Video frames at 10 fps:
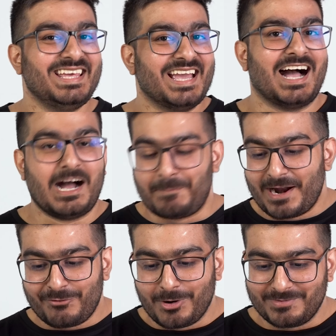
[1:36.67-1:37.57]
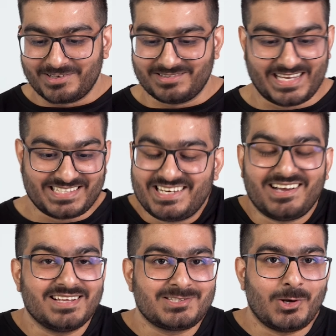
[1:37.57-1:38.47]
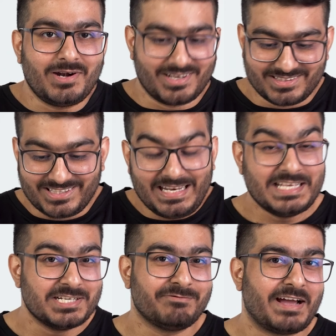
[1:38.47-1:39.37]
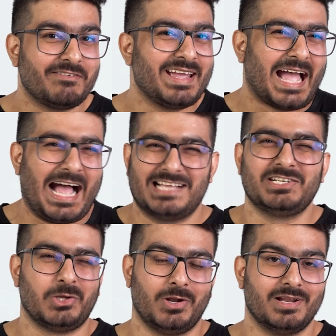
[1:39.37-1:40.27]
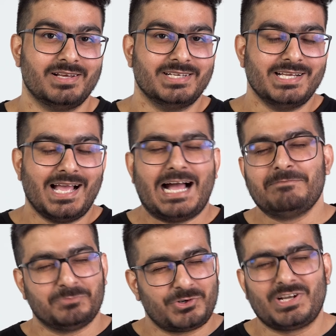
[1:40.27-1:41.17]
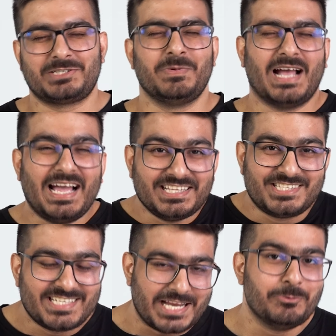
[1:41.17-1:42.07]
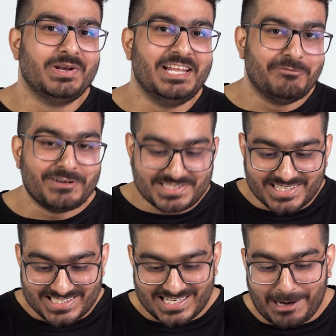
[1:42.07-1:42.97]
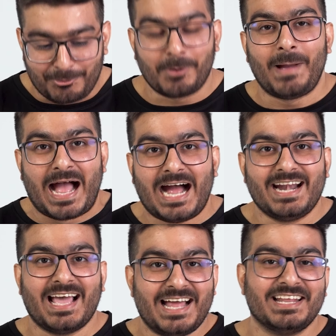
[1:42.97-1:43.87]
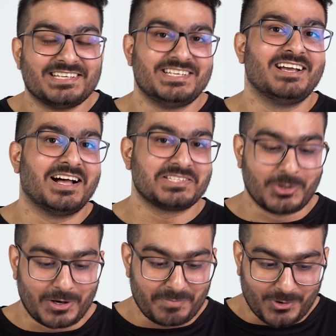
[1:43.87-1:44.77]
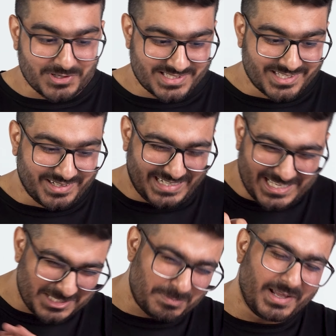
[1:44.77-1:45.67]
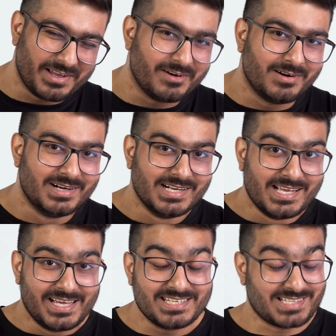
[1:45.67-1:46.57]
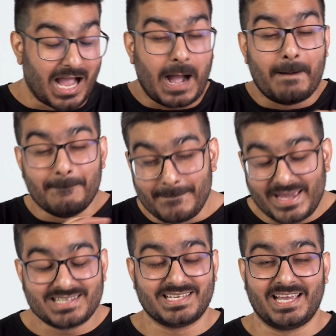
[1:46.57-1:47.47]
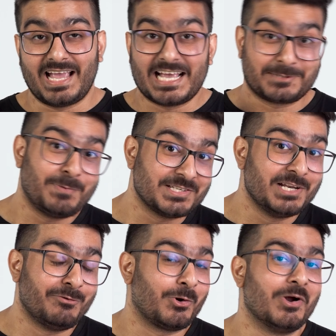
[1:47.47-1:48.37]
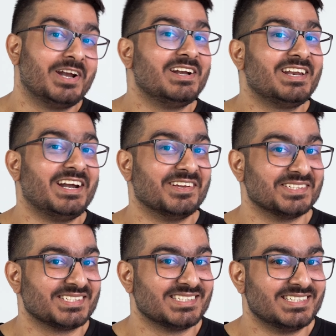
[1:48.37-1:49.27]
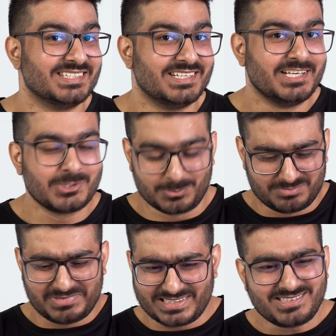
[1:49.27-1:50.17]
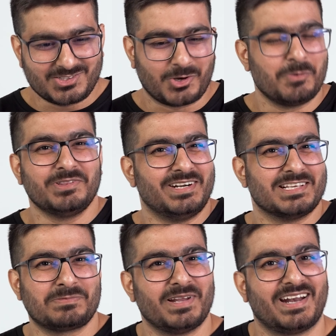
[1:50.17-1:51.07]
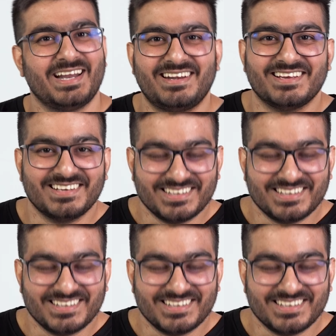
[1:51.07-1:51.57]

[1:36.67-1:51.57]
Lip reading: yeah, apart from a SD card slot, the Legion 5i has it all. And trust me, I genuinely wish this laptop had an SD card slot because the display here is amazing, especially for content creators. So let's just talk about the display, right?